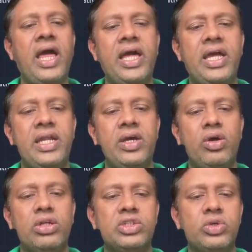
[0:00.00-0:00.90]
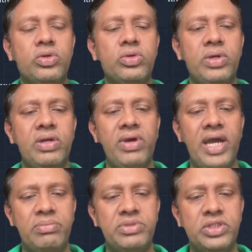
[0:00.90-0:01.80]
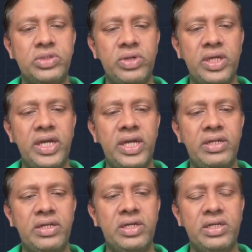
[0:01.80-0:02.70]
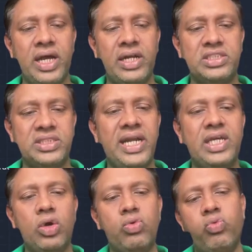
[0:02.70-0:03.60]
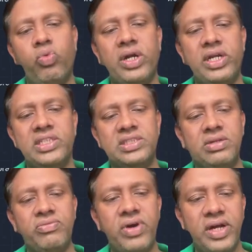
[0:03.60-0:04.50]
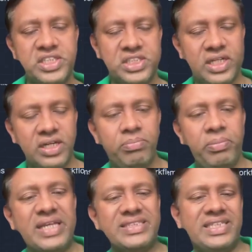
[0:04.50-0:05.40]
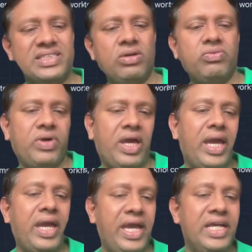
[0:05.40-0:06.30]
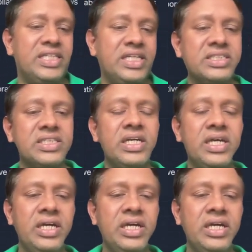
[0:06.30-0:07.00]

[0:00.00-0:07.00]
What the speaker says: And also it helps you to create understanding of what is the functional basics of AI agents.